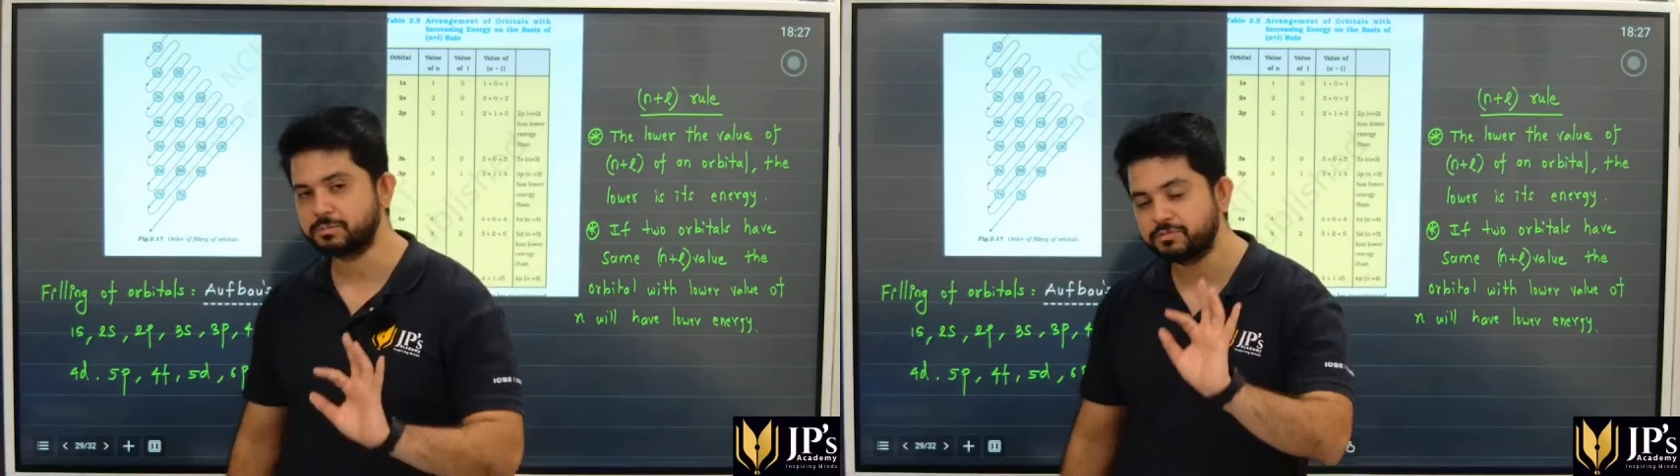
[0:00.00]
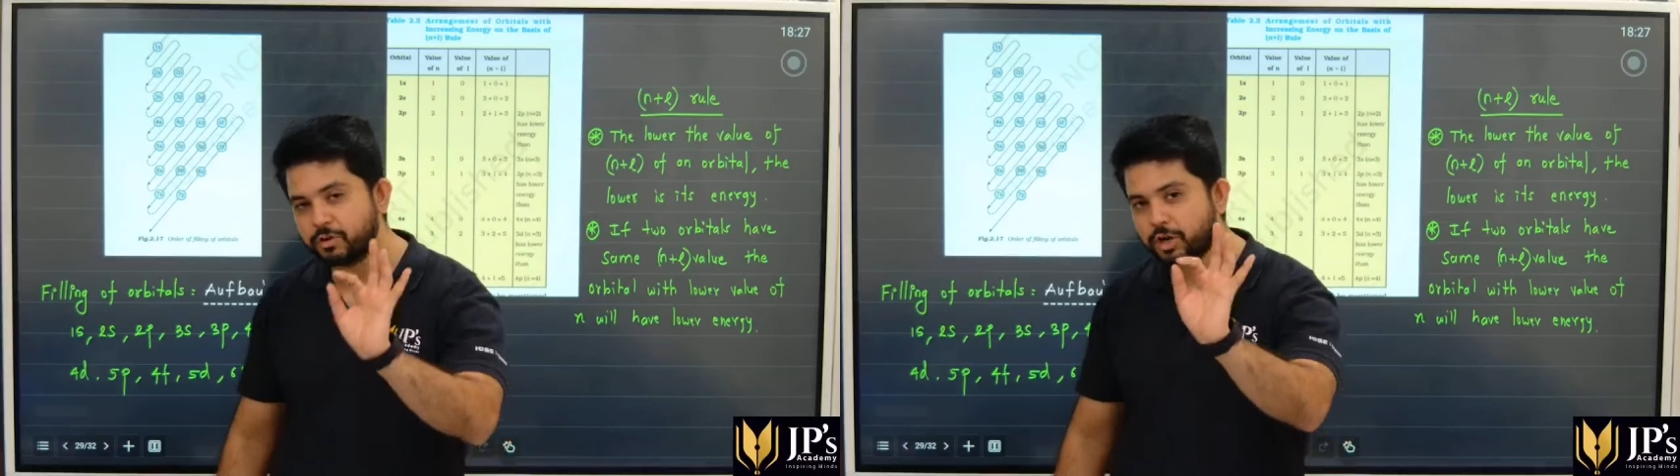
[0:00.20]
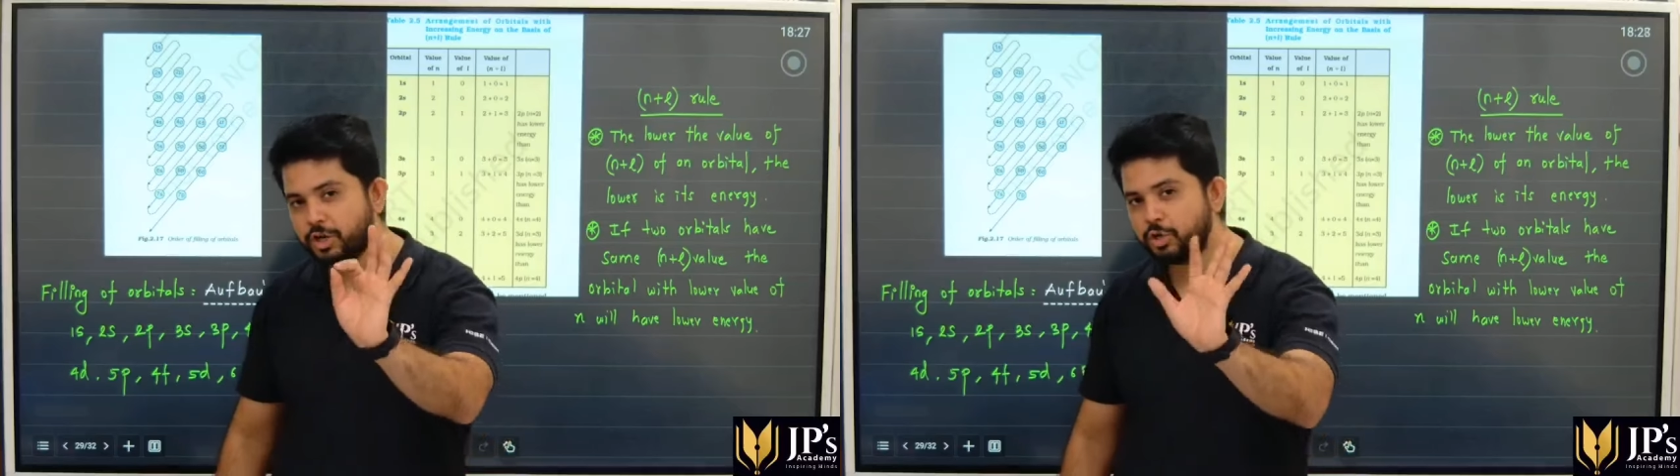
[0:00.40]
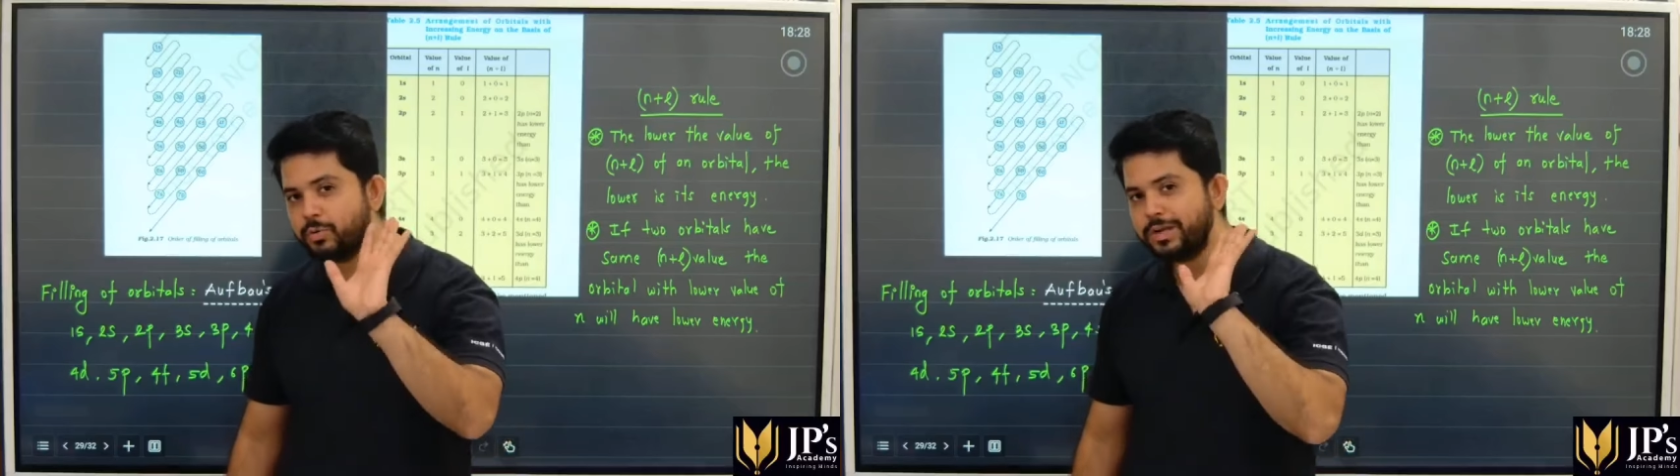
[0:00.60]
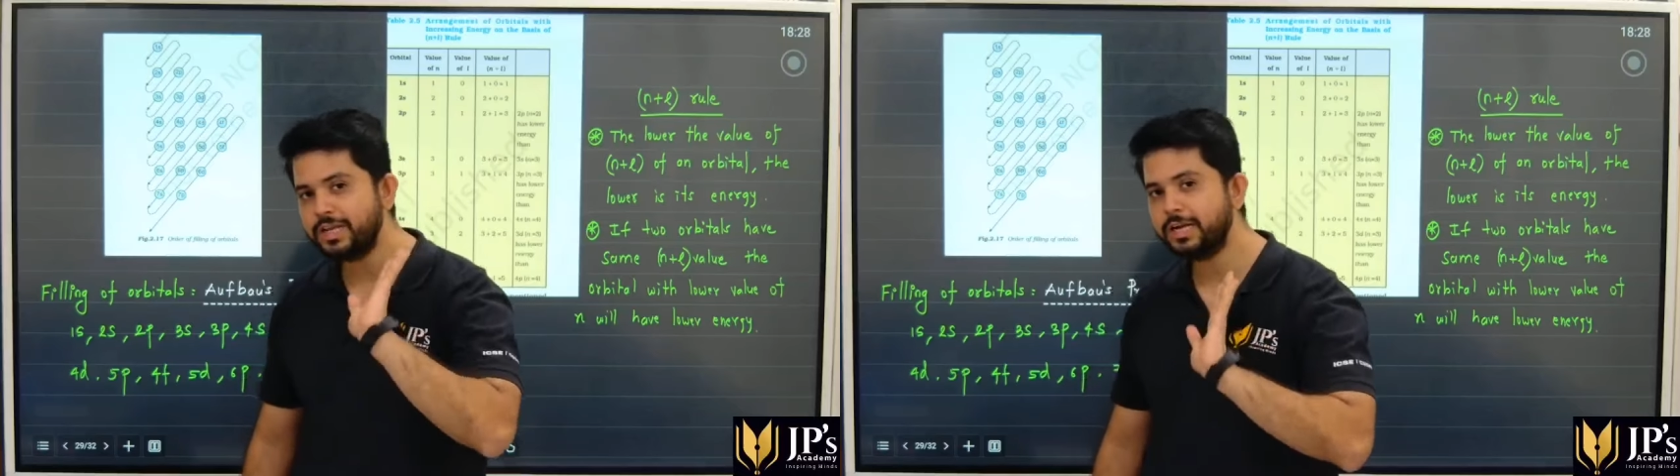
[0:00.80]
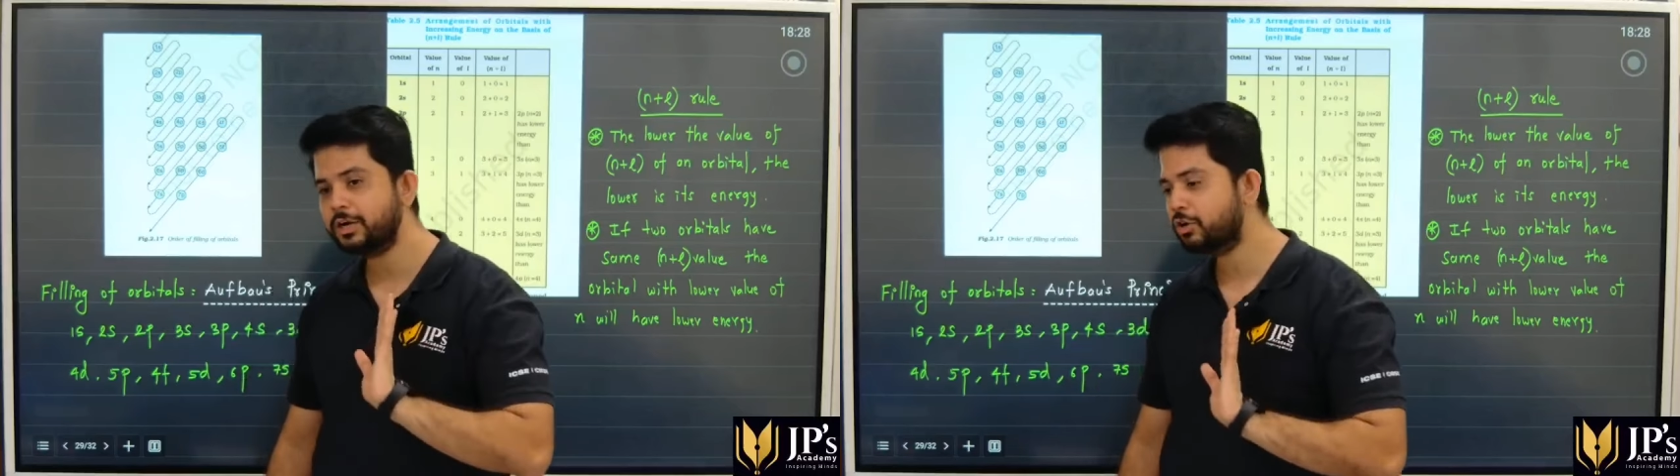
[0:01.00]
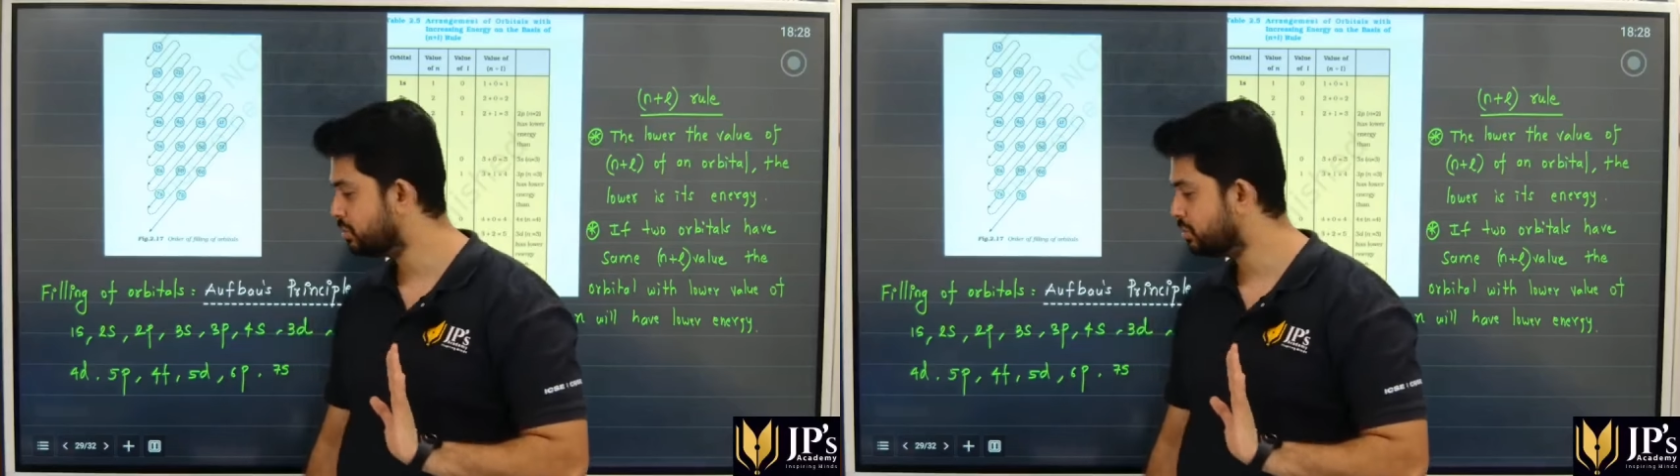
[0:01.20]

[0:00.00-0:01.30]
For a uni-electron